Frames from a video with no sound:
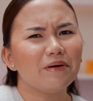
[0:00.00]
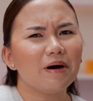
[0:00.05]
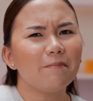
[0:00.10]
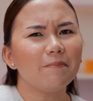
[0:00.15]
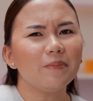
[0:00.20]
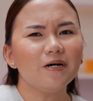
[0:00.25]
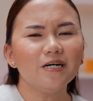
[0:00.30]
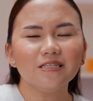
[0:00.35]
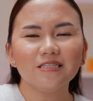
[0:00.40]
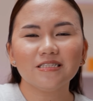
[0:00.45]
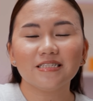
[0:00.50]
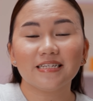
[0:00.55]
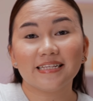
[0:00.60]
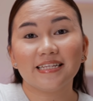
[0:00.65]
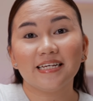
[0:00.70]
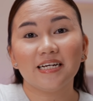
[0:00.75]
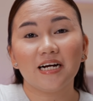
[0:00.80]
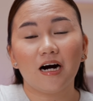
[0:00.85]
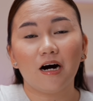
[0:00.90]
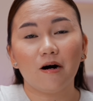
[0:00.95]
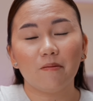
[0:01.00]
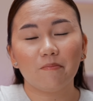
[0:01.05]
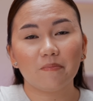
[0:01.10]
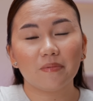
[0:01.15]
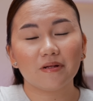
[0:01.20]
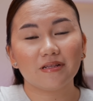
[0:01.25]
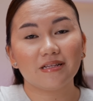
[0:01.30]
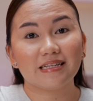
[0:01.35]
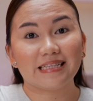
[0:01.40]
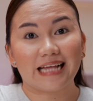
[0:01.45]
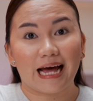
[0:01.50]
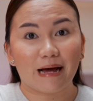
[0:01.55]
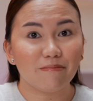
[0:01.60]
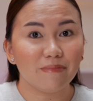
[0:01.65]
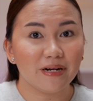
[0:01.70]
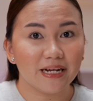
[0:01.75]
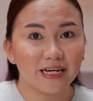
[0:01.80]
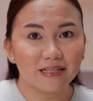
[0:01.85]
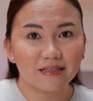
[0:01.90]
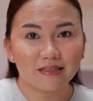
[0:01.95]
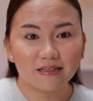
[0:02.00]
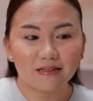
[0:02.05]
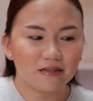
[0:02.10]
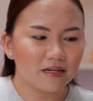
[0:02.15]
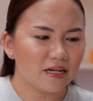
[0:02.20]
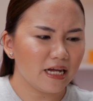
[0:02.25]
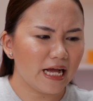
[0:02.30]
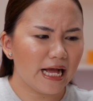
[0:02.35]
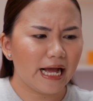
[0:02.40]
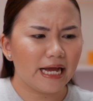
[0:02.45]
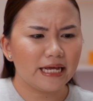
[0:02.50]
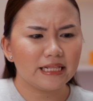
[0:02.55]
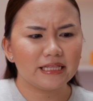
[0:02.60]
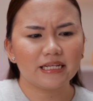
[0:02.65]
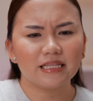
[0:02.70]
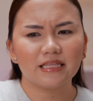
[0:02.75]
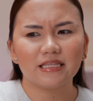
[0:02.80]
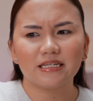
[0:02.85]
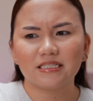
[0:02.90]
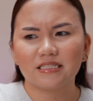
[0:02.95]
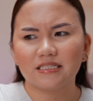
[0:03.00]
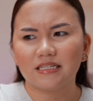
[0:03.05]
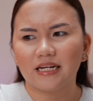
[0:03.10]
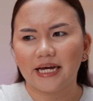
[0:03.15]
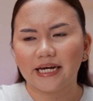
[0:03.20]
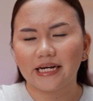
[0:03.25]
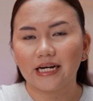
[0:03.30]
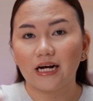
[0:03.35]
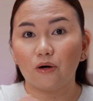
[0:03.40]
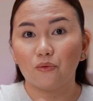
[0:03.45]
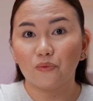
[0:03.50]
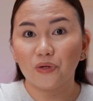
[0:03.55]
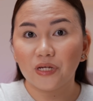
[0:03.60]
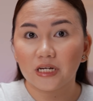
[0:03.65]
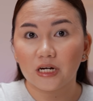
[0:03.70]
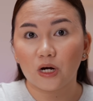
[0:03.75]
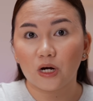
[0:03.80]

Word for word: upon setting up the tablet, I did this like a week